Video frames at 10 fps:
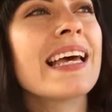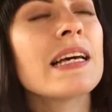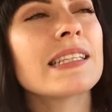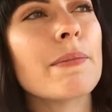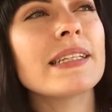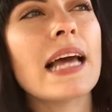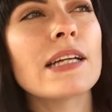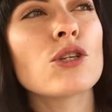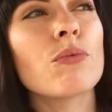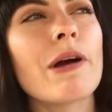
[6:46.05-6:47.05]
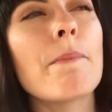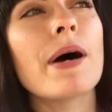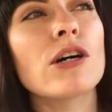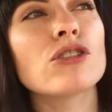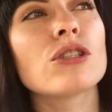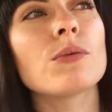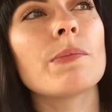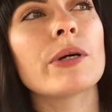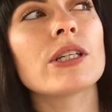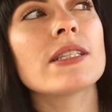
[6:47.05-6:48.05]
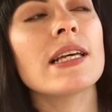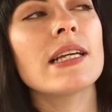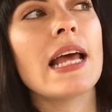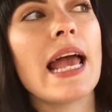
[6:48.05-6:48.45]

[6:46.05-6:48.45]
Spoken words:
See, my dad's a real punctual person,